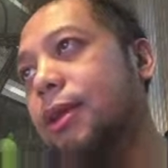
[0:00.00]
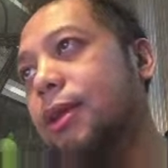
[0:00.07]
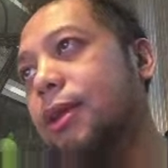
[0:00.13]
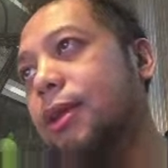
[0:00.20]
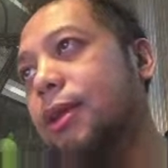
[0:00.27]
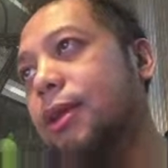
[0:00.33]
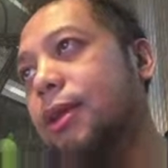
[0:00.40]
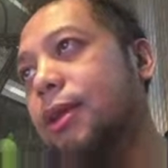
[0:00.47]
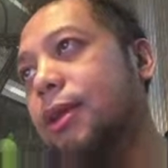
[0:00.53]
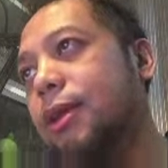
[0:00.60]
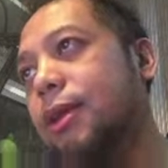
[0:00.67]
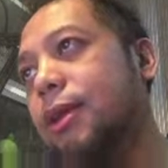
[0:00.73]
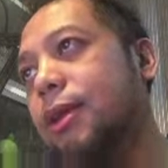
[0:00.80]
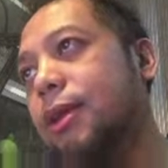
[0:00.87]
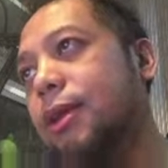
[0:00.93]

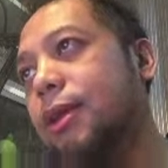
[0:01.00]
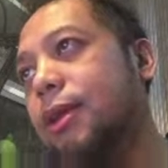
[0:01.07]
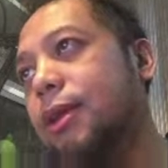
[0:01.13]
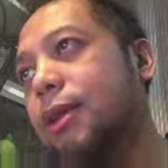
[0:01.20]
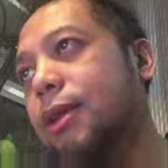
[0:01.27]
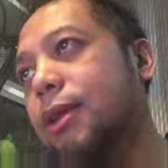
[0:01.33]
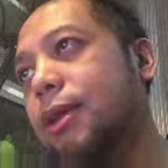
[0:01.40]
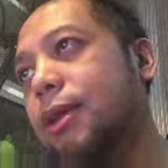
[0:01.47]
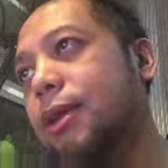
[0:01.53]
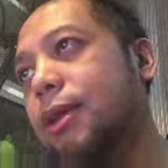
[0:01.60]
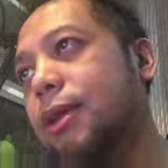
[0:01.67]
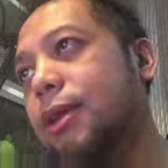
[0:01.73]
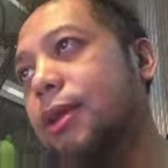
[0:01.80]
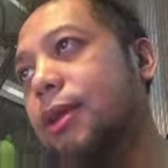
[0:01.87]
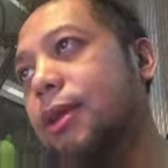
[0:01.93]
so that
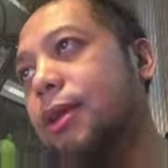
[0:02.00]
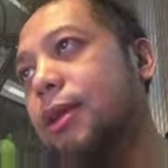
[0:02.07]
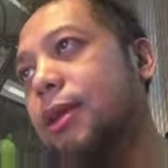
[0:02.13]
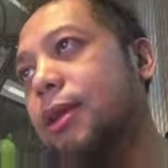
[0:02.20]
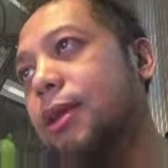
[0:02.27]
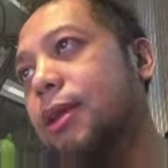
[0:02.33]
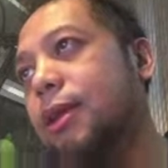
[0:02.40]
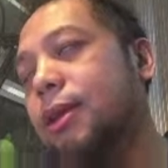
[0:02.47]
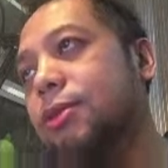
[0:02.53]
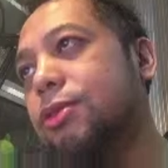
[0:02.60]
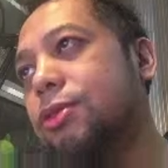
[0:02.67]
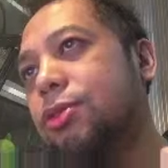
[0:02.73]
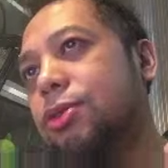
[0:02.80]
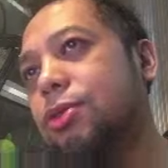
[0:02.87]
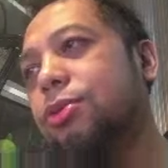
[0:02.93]
I could have
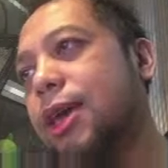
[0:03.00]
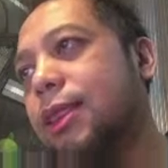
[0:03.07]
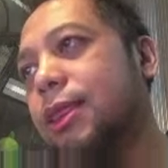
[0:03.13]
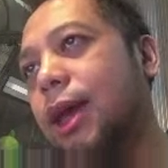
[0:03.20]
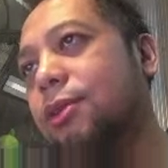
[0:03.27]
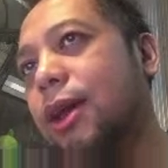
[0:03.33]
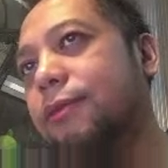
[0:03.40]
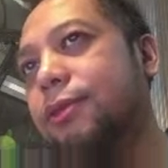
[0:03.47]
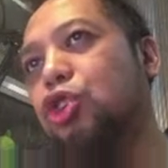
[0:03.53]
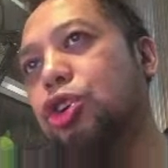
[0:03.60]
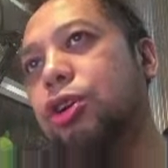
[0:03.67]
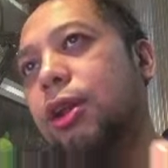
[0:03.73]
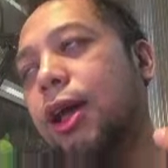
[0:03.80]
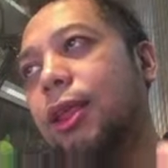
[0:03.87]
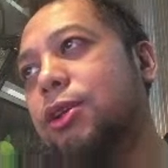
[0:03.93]
future knowledge,
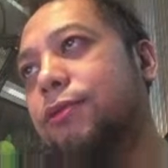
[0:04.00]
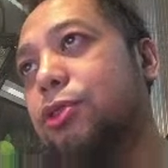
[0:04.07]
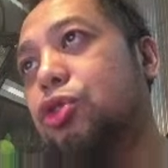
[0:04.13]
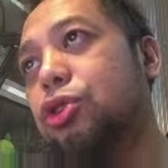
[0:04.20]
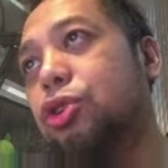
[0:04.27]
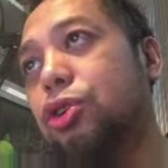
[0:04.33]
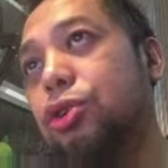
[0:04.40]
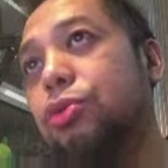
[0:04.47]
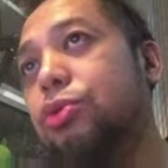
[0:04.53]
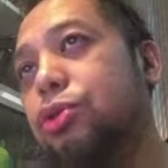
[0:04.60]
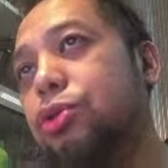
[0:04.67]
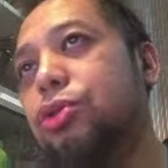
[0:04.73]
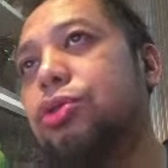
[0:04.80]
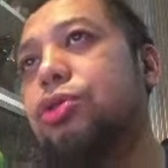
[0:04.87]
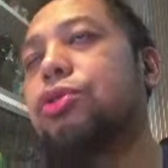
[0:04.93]
future
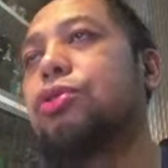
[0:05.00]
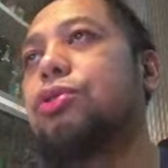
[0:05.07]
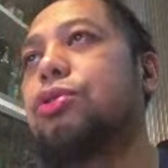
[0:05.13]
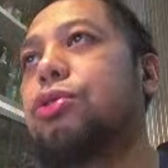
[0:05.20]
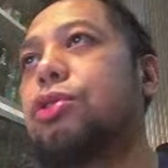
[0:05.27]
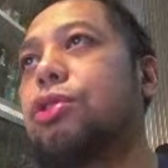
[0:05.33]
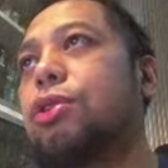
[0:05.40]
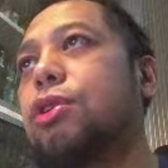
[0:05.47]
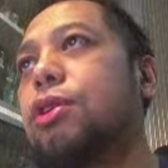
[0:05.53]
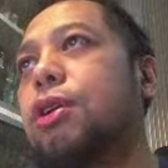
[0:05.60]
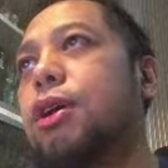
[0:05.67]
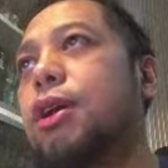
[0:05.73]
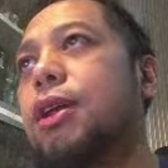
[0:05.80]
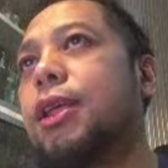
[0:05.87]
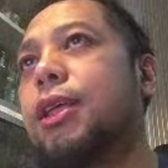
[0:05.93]
use
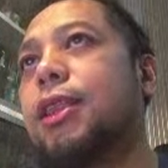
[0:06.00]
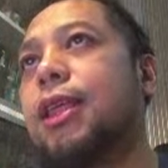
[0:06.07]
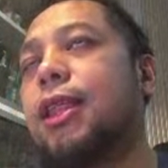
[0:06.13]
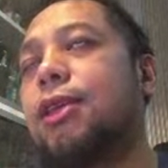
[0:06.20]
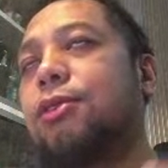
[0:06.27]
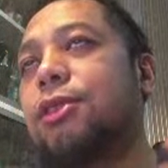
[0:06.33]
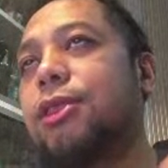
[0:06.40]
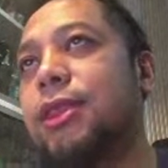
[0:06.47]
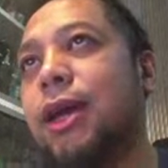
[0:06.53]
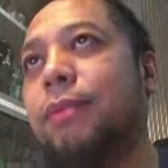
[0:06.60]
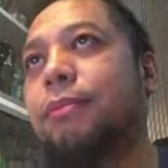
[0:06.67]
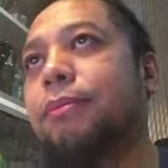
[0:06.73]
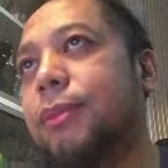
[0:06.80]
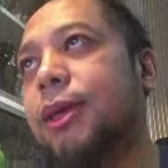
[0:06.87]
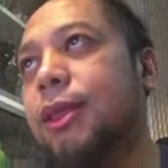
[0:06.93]
that I could tap
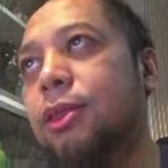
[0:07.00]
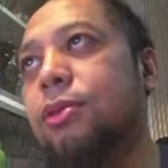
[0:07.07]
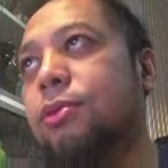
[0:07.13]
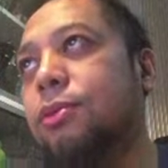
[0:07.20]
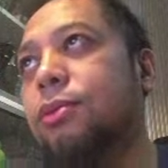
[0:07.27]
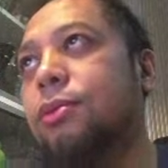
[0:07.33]
into.